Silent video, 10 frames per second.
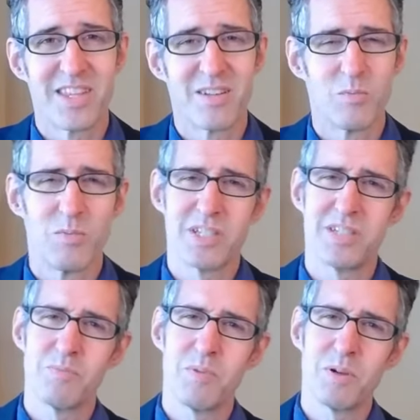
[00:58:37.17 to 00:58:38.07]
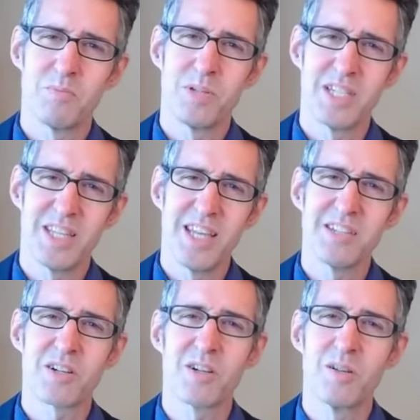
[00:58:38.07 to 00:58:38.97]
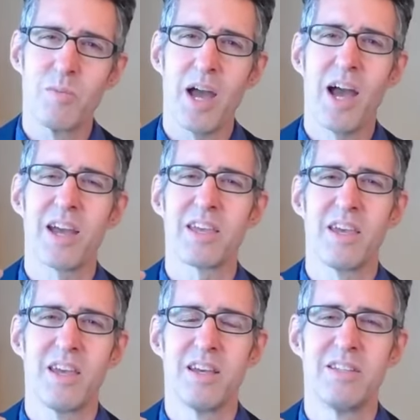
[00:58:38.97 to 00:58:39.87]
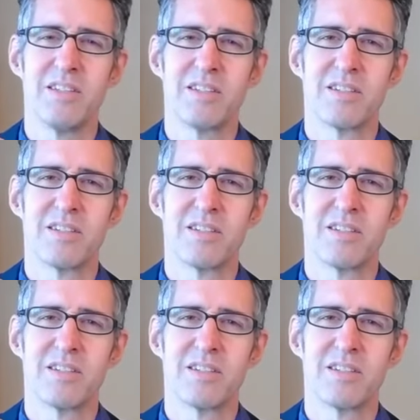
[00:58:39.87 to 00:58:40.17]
But, to, but, but to then turn back and